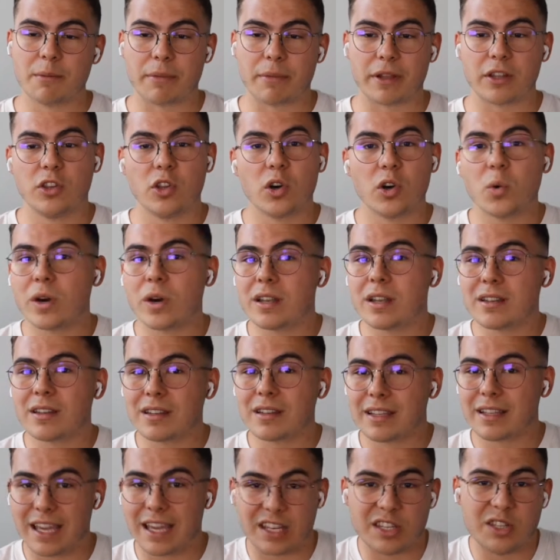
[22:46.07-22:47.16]
but no
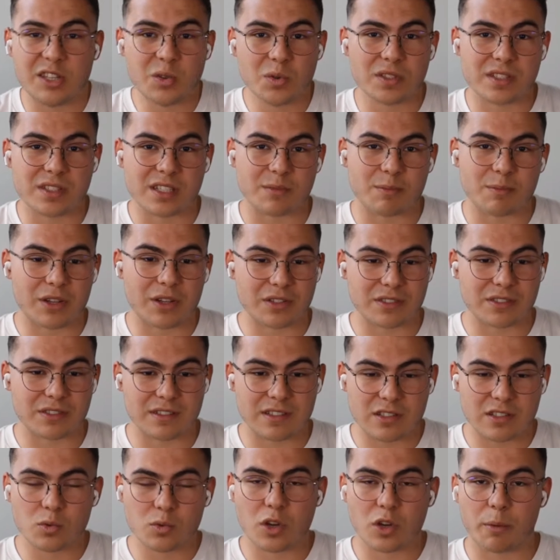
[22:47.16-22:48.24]
one can use it because
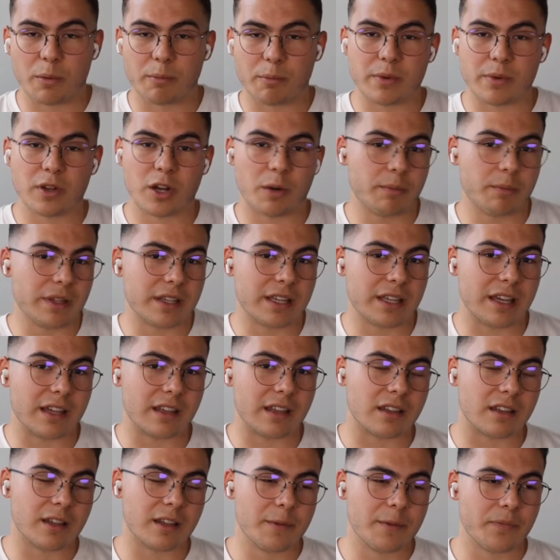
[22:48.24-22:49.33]
it's too
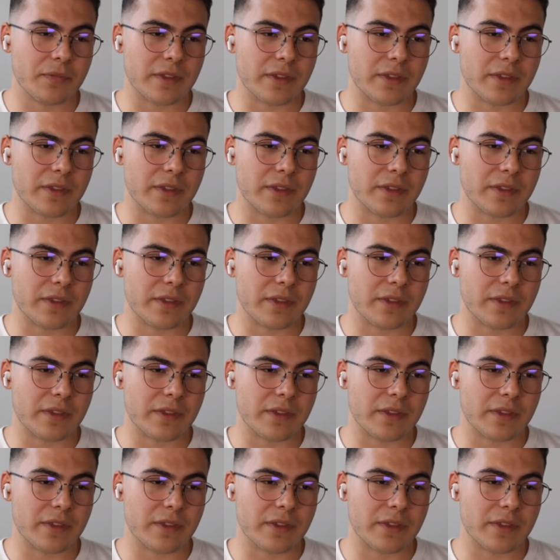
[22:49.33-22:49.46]
complicated.